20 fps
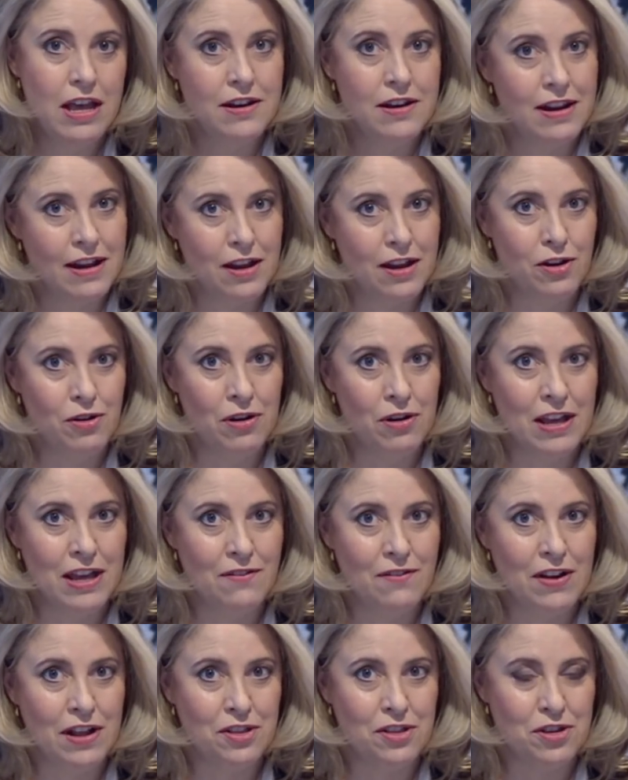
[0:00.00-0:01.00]
and Dan can only
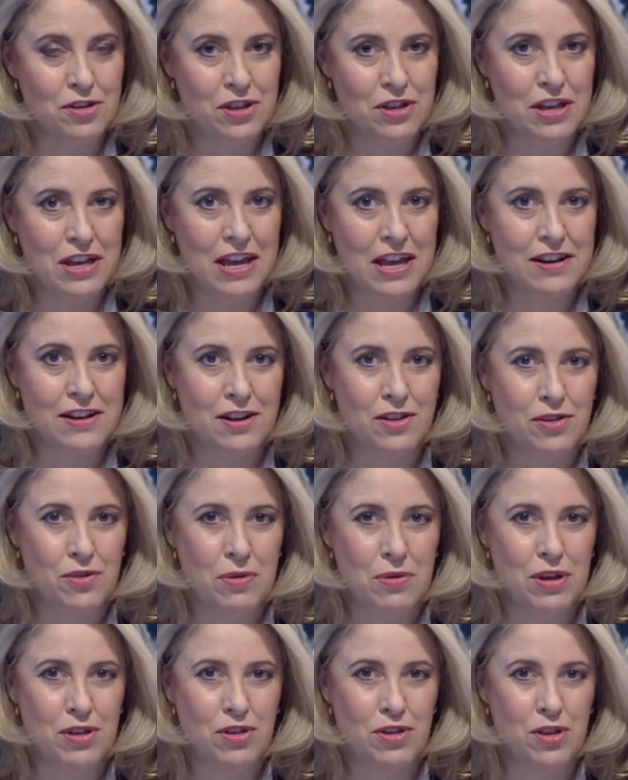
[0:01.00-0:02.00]
give answers. He can't ask
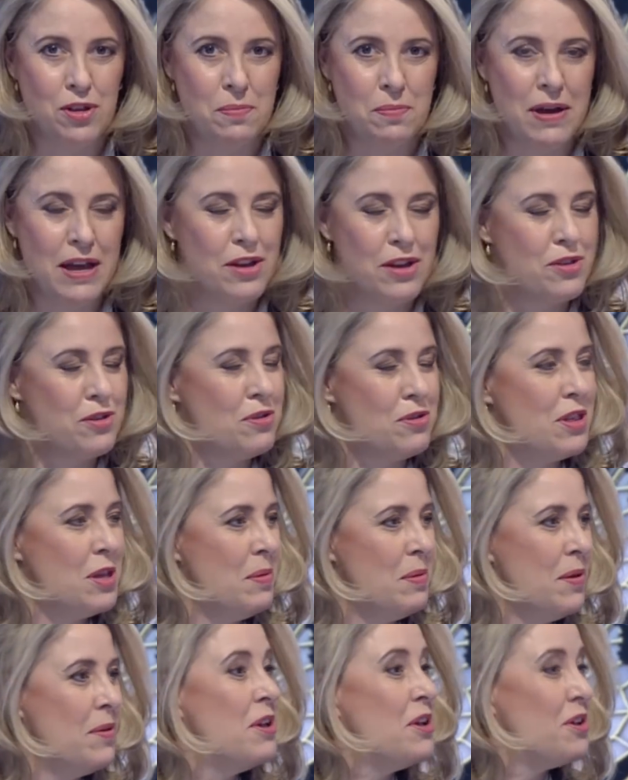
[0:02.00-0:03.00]
questions back. So,
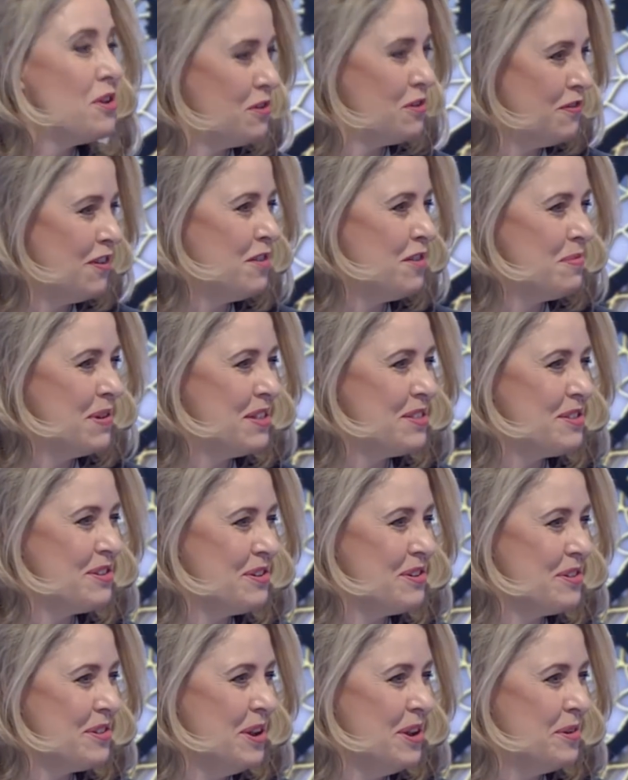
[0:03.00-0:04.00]
Seema, your 5 minutes
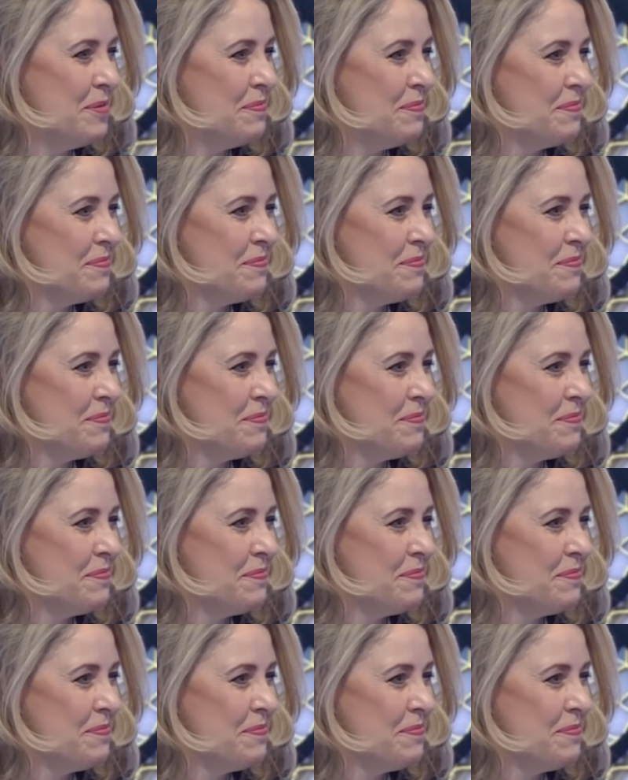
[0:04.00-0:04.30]
starts now.